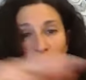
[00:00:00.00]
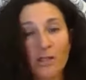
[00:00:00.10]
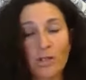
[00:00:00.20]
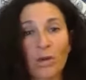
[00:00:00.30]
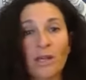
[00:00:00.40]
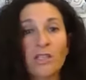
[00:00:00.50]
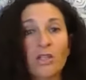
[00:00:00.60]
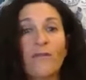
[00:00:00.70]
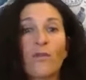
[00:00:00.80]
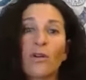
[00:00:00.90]
on and so on and
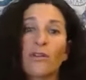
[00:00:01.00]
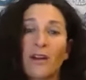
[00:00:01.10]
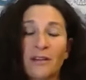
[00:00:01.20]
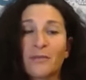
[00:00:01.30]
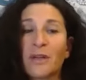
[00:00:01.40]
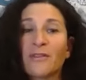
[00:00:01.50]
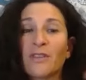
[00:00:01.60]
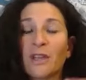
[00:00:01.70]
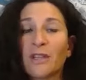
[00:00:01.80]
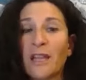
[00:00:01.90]
so forth. But if
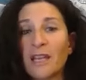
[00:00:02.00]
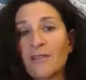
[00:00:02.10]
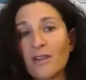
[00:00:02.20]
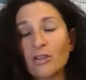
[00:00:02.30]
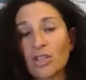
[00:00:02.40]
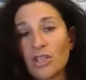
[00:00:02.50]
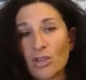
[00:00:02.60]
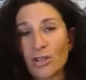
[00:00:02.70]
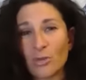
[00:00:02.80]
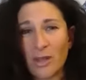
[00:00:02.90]
the negative energy
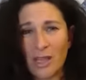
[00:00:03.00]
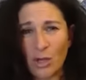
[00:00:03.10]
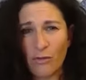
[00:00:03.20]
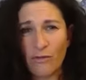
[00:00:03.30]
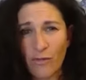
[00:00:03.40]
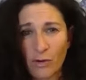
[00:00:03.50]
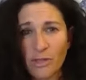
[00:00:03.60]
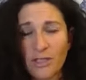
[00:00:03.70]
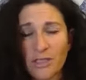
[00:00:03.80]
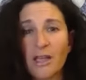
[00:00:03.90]
starts within you
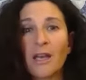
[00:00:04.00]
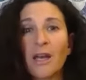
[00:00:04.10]
first,